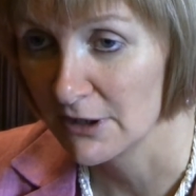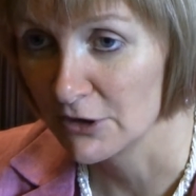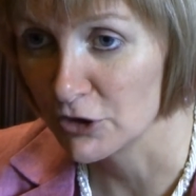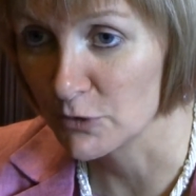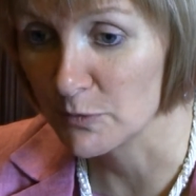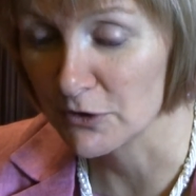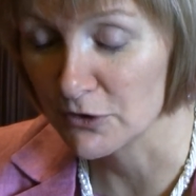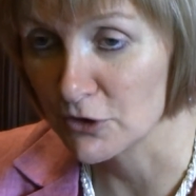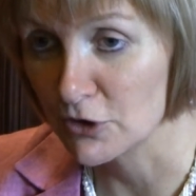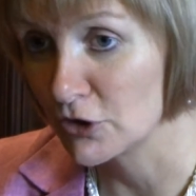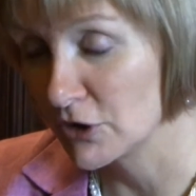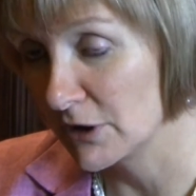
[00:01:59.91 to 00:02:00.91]
just because of
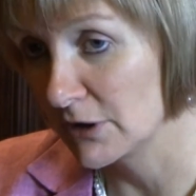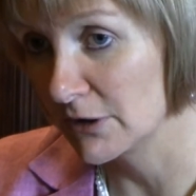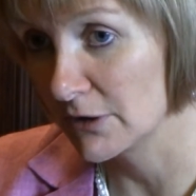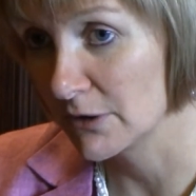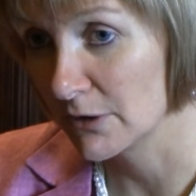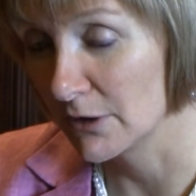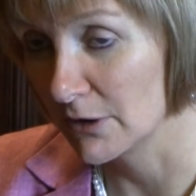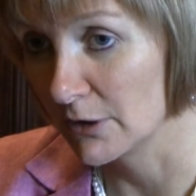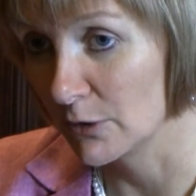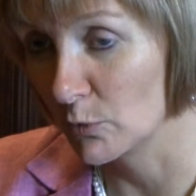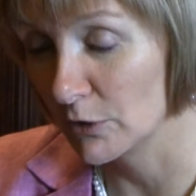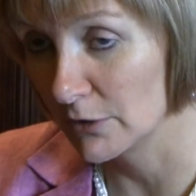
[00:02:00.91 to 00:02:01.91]
the sheer
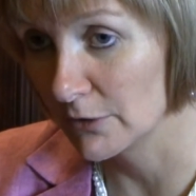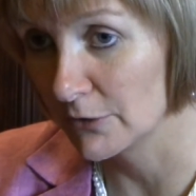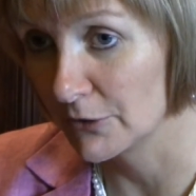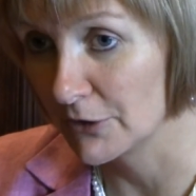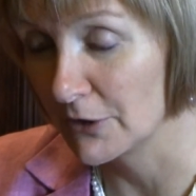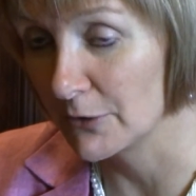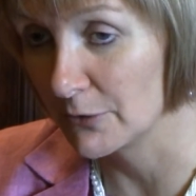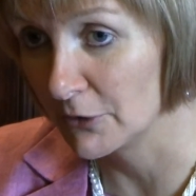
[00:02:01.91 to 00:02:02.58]
workload that they're